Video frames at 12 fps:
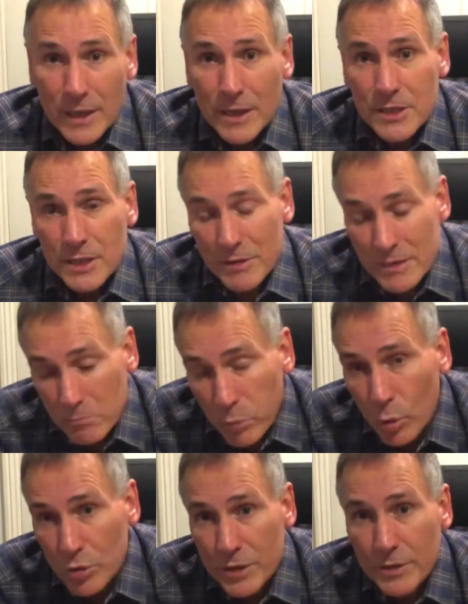So it's
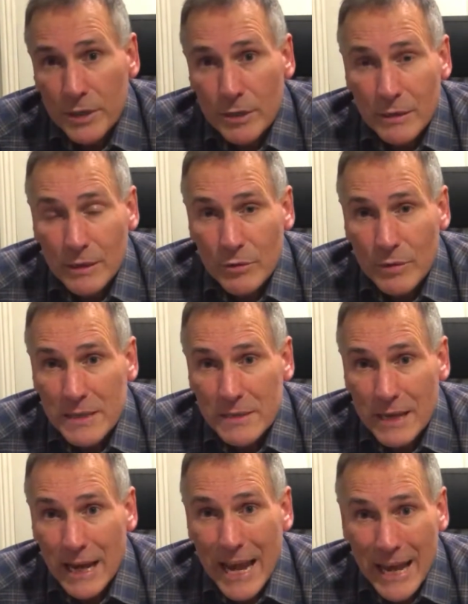important that you increase
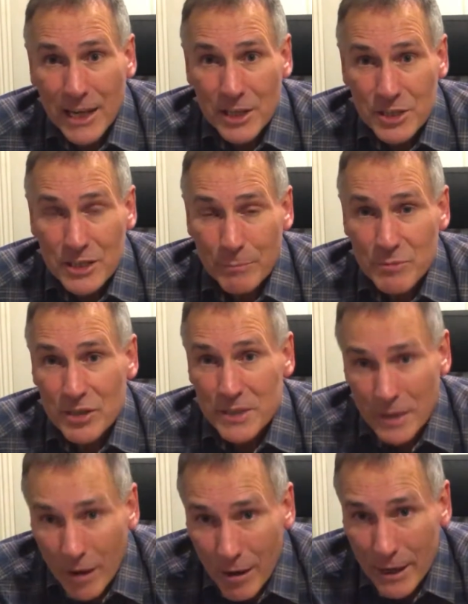that air consumption
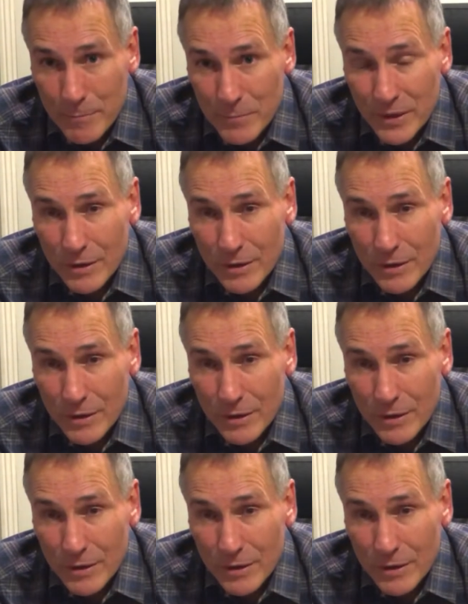time,